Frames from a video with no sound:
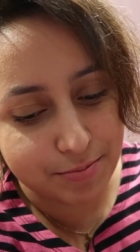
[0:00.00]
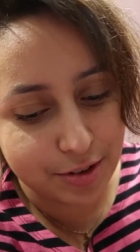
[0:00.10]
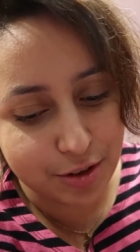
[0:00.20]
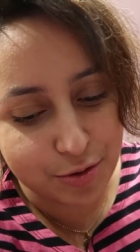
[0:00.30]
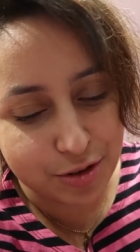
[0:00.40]

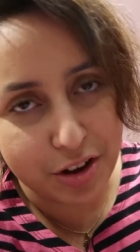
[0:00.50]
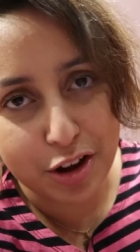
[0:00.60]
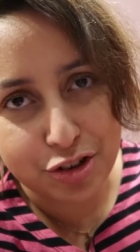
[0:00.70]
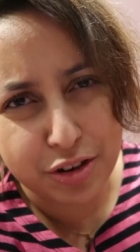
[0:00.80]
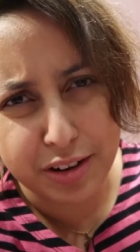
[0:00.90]
you know,
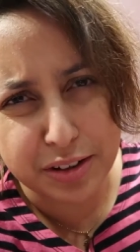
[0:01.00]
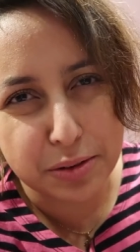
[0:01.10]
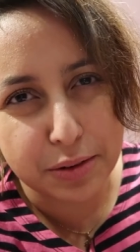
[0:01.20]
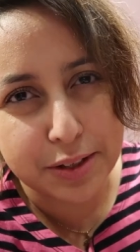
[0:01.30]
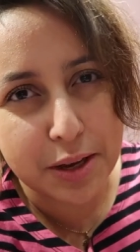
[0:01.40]
searched her,
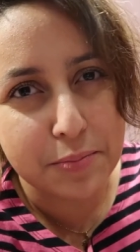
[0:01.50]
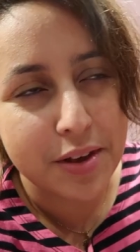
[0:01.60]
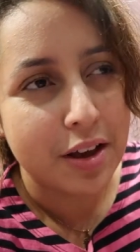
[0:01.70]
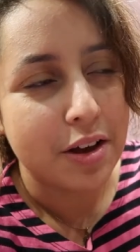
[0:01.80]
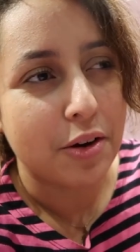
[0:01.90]
googled him
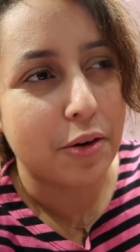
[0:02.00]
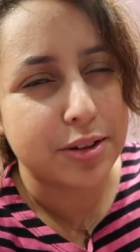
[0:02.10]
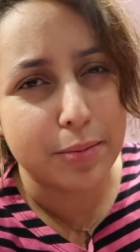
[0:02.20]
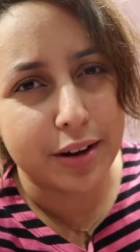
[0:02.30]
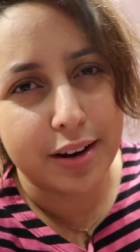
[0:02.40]
or
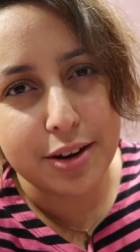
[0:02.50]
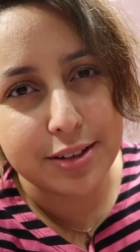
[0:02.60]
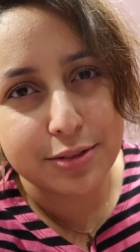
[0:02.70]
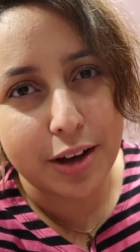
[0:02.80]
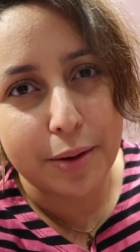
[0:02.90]
something. I
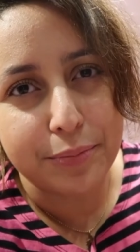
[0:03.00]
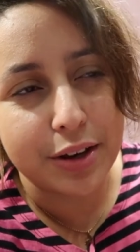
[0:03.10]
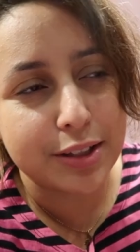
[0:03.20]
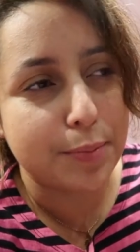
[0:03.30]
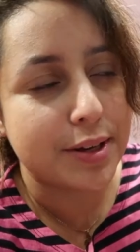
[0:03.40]
looked
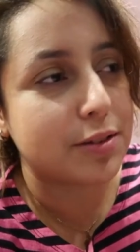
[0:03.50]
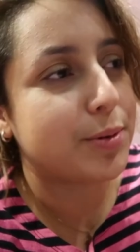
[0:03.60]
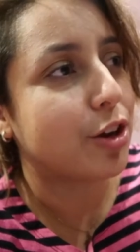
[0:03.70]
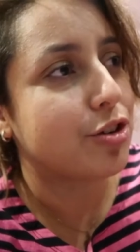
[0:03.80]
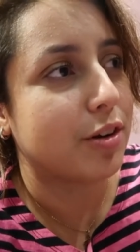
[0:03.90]
up his
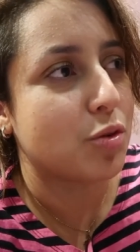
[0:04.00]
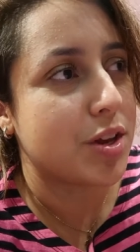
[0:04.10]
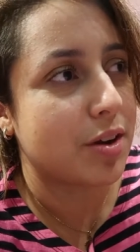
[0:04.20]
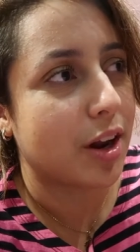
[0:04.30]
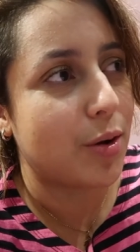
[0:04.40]
picture on
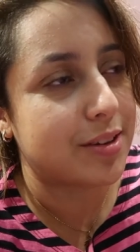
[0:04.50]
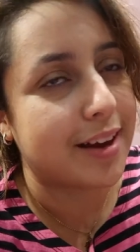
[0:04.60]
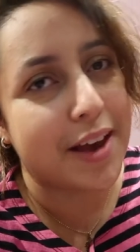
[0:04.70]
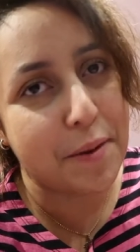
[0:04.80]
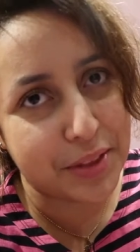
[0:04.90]
Twitter and I was
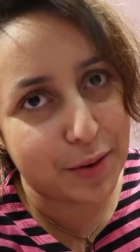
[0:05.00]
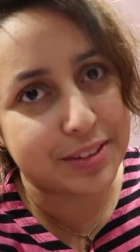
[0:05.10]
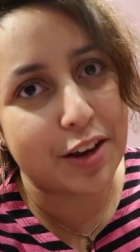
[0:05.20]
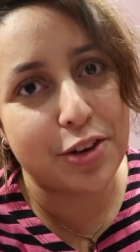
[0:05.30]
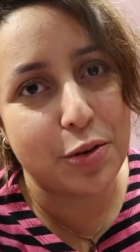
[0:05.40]
like, yep, that
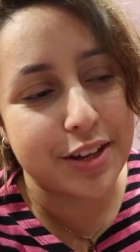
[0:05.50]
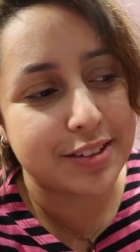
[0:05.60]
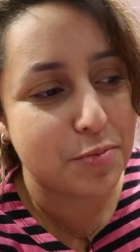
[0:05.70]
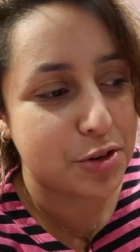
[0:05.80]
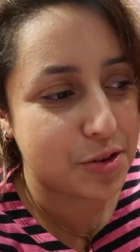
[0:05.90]
was definitely
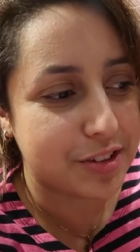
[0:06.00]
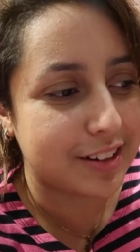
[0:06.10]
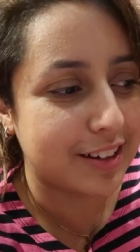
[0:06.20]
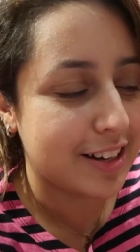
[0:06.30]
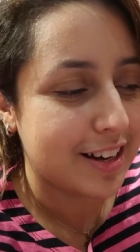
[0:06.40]
West End
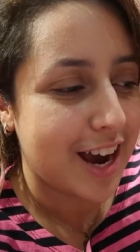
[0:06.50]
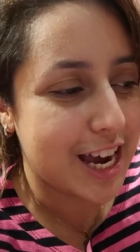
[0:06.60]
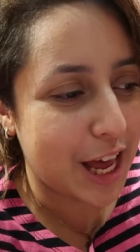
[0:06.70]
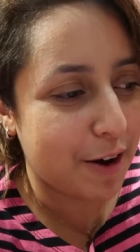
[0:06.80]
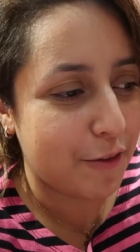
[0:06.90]
Producer.
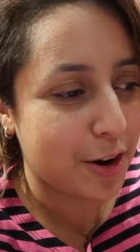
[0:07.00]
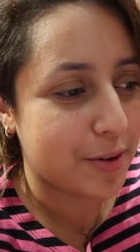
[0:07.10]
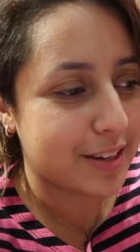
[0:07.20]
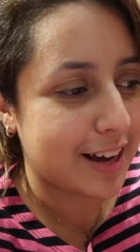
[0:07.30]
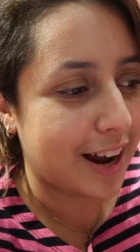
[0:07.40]
And now I feel a
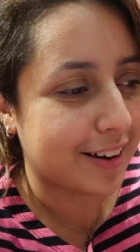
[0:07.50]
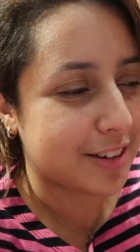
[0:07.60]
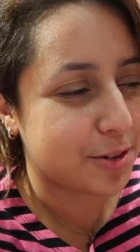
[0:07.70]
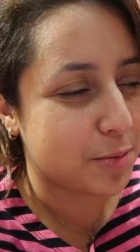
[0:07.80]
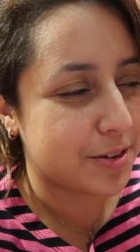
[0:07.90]
bit sad because
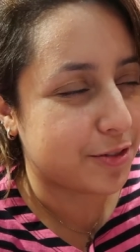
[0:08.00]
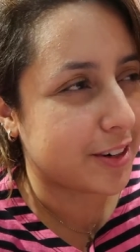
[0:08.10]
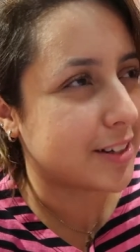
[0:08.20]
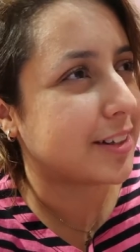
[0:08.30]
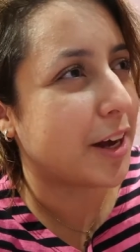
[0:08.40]
it would have been
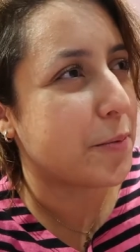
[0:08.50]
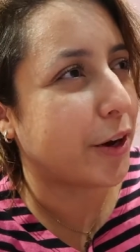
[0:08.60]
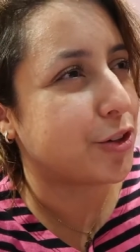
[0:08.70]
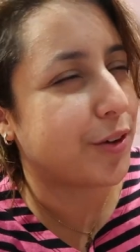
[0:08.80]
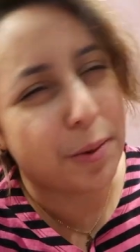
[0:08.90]
fun to get a
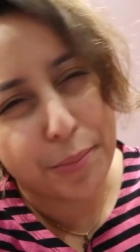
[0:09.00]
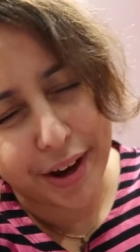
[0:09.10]
picture with him,